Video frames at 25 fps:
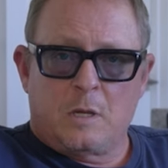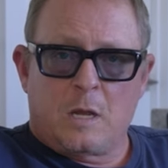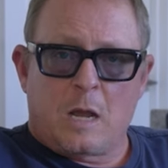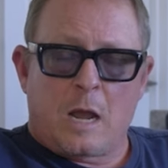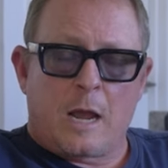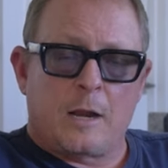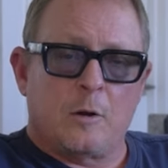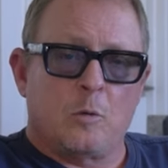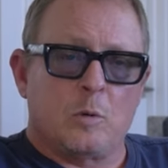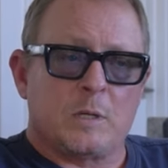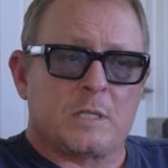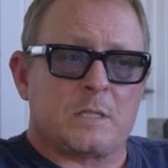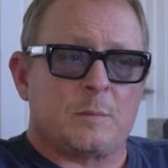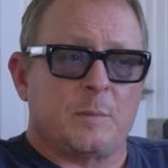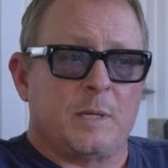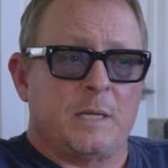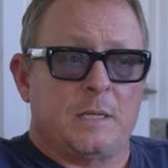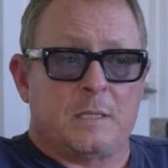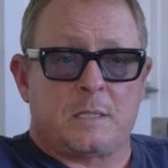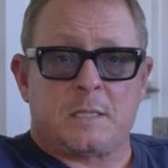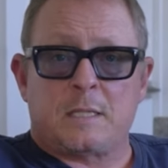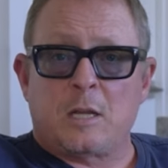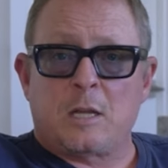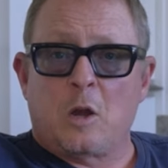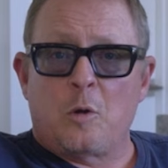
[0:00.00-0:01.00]
I don't want somebody
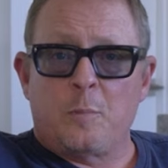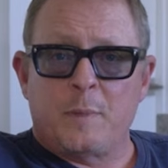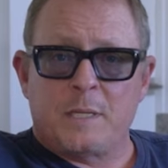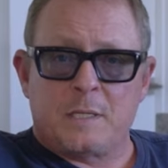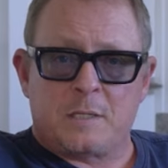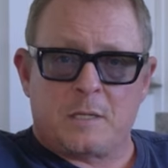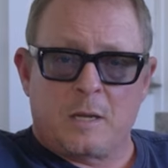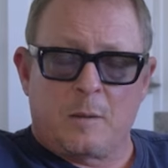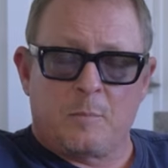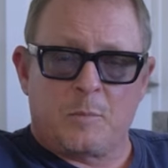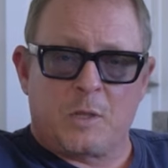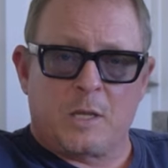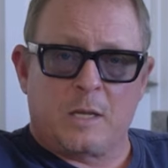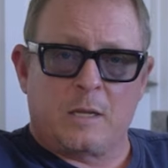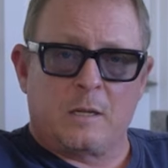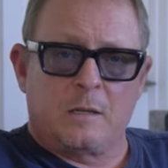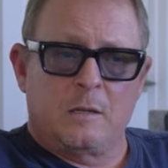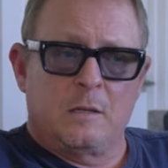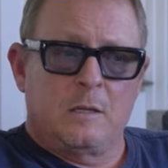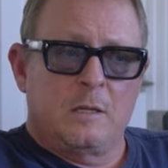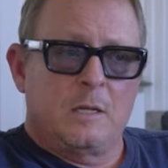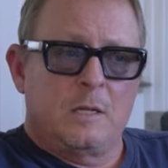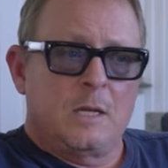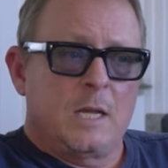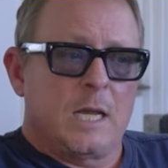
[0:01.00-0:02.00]
to sell me something
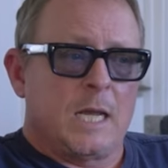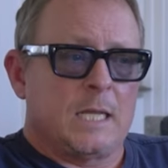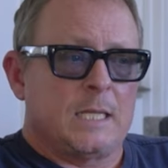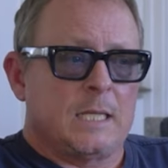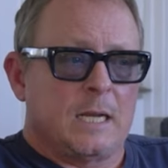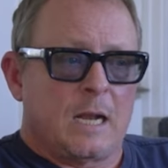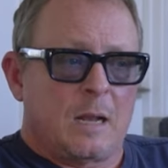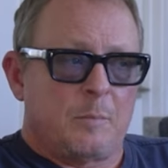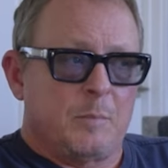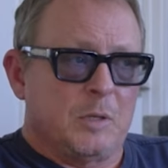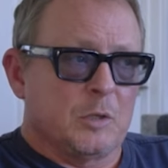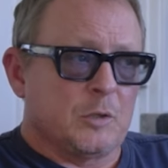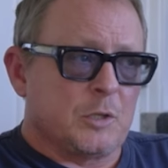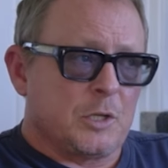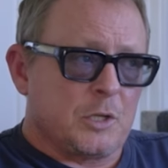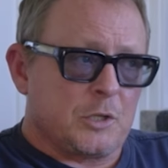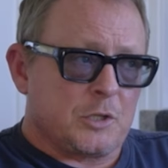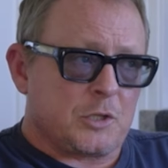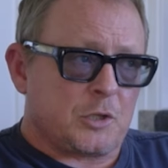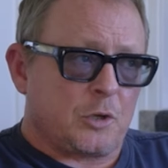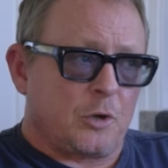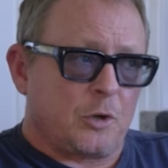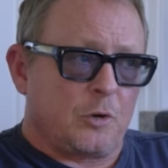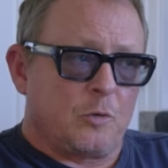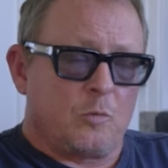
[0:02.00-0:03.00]
and then I build it a
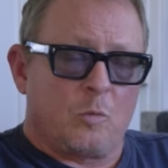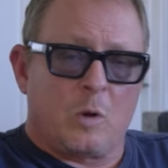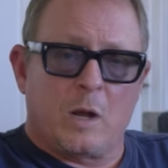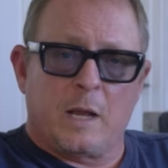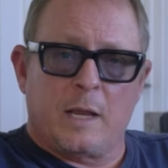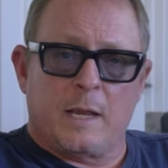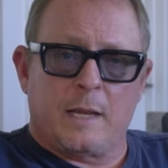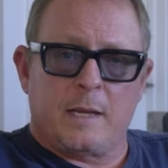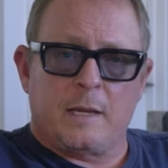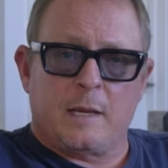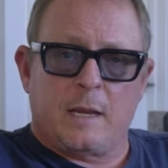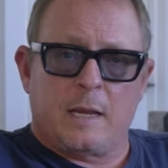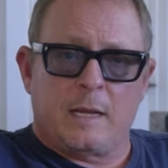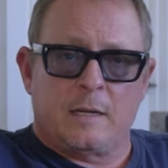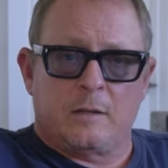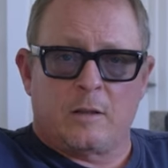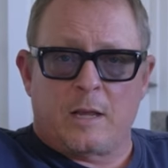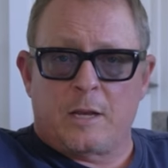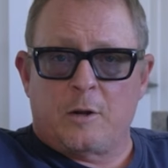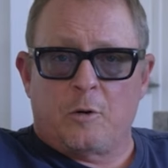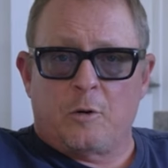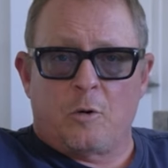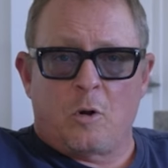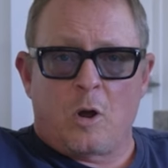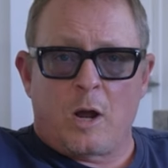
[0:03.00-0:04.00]
certain way and
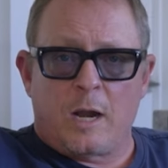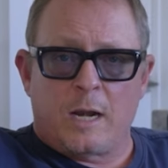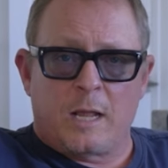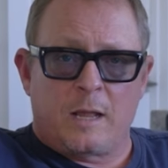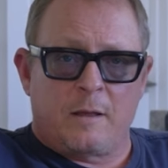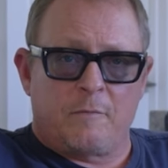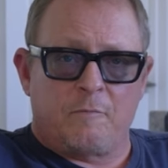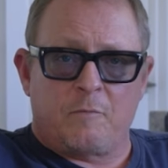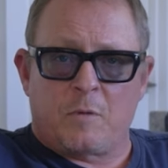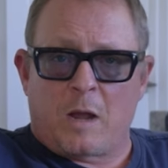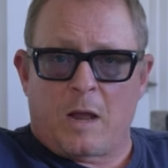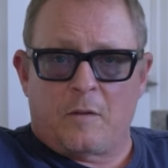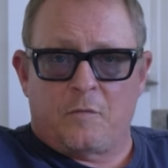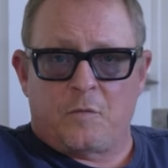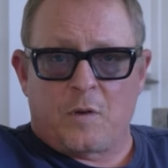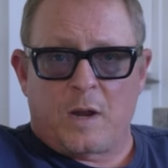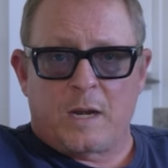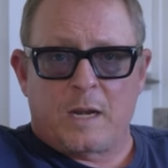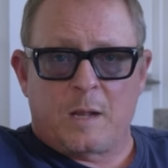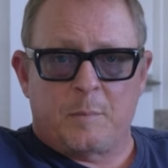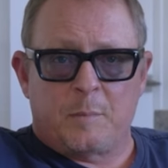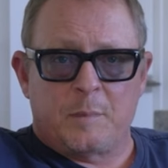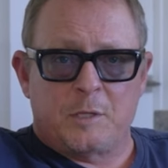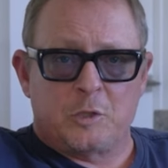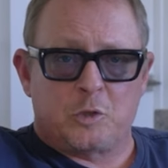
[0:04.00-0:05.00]
later on I
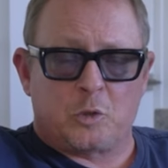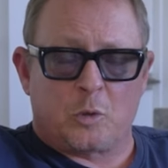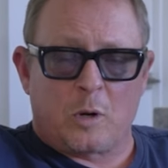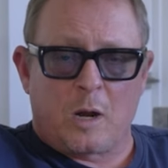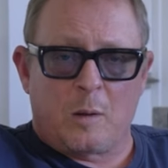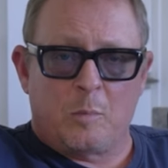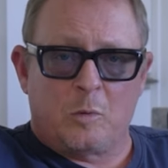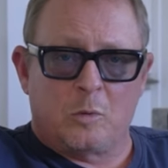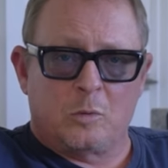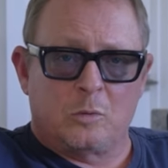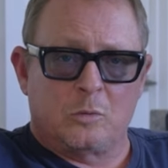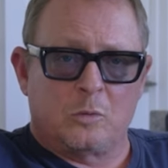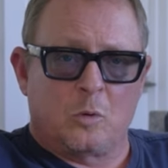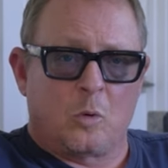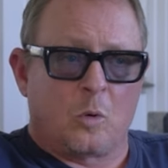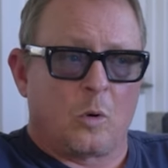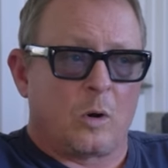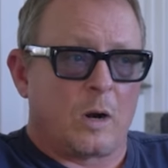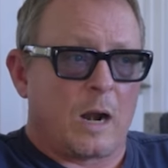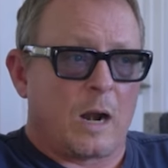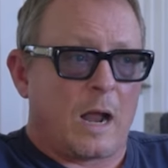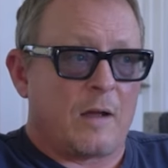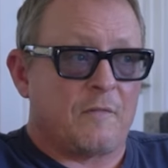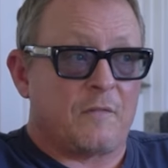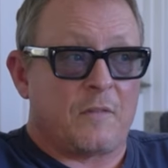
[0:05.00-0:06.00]
find I'm in trouble
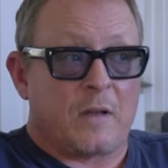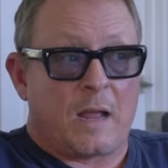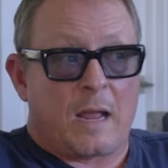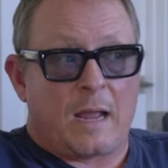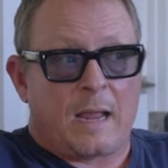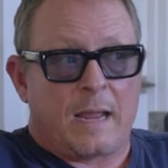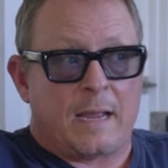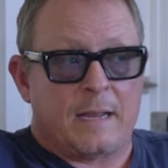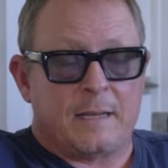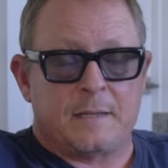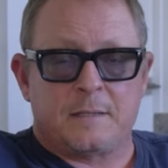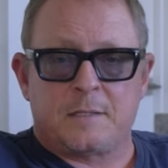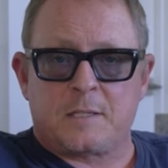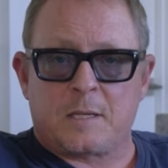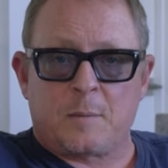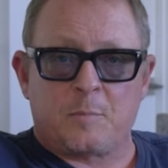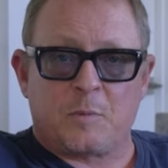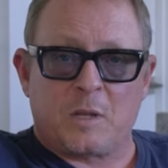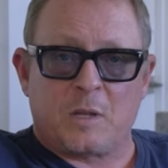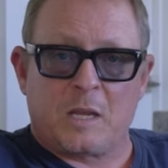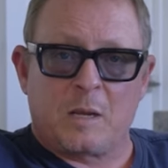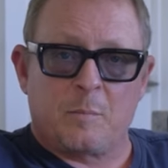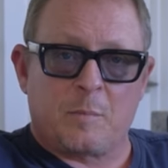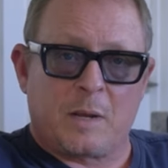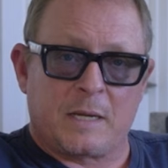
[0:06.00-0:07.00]
or I've had
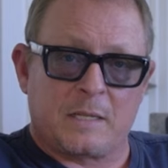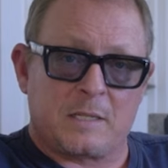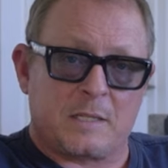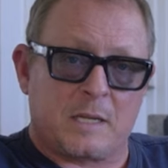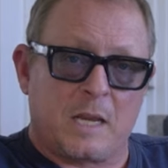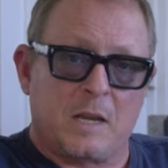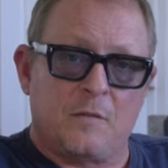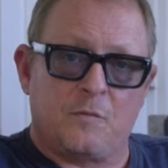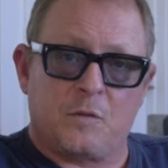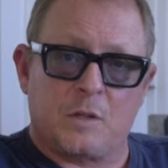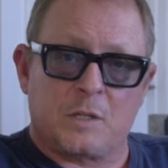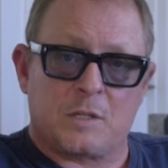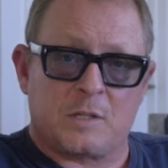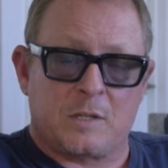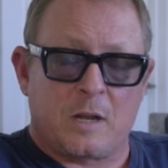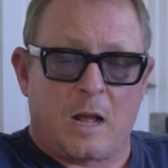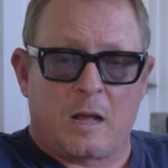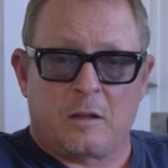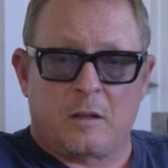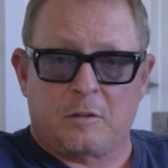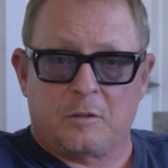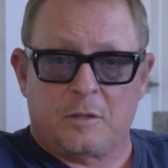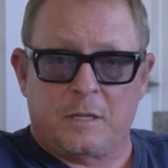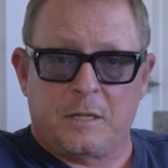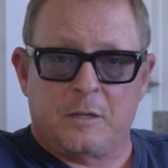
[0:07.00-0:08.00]
something in my safe that's
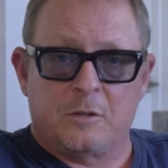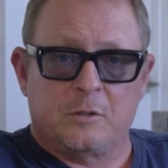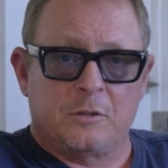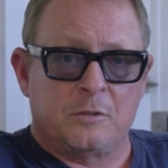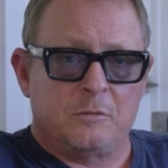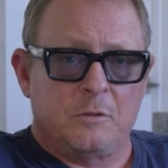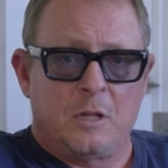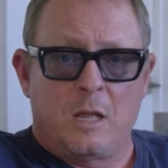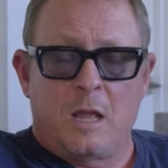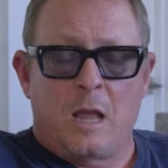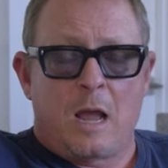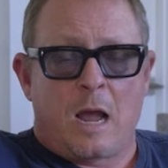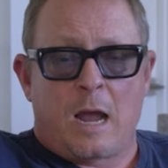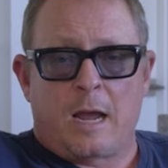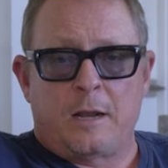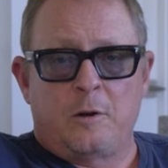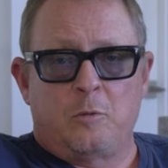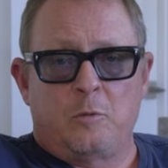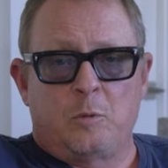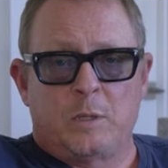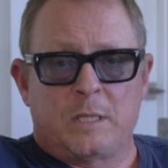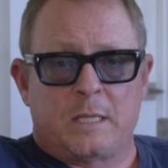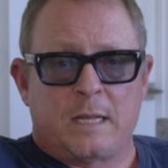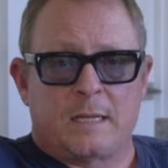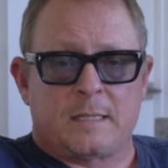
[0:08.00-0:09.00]
not legal. I
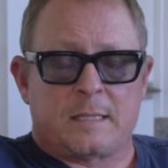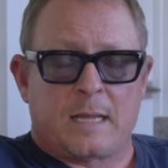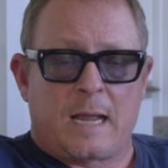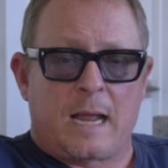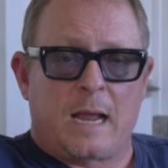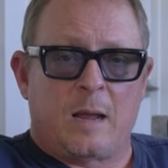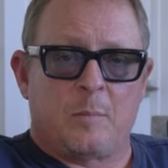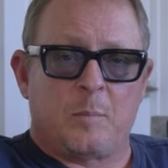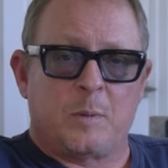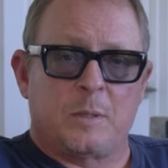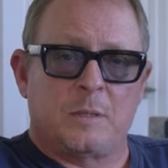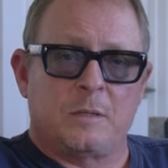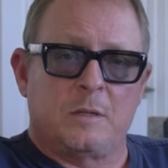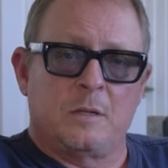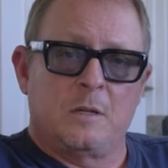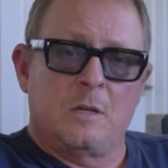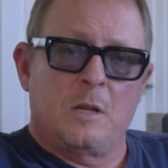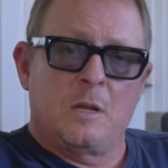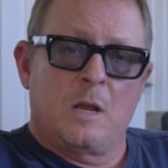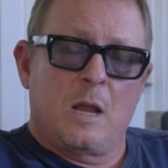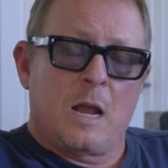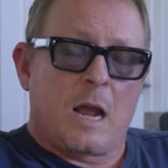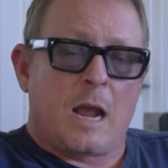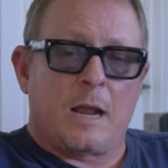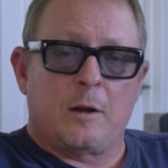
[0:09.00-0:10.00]
don't want that to happen.
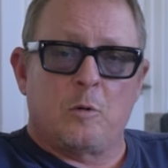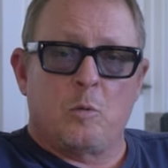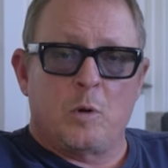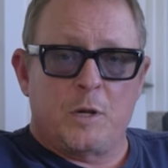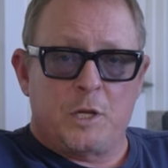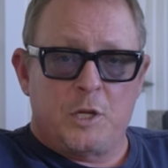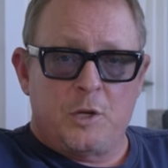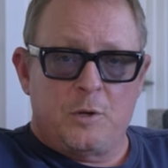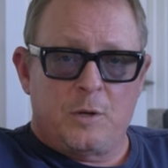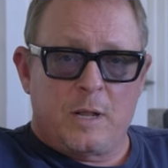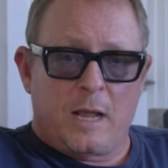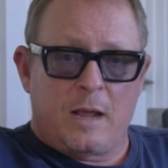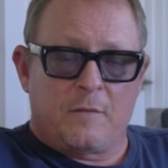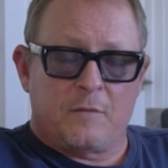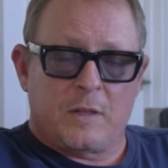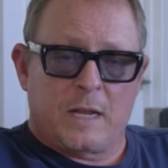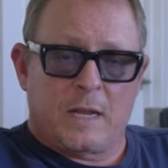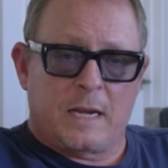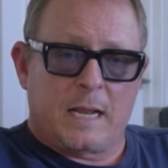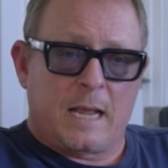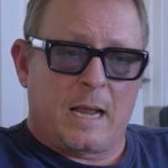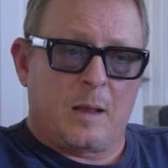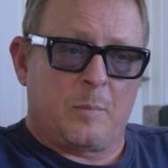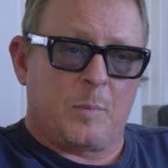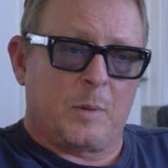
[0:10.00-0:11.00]
I don't want you to have
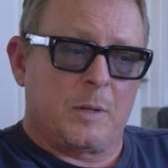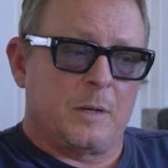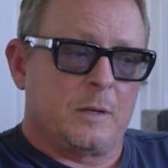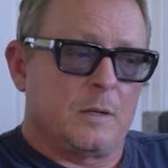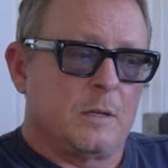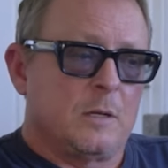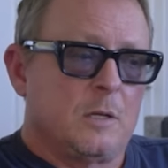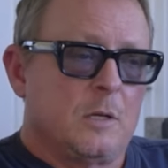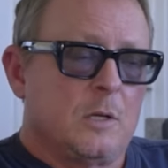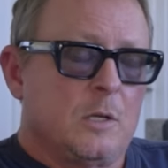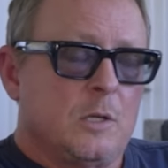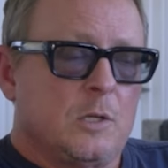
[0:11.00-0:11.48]
that happen.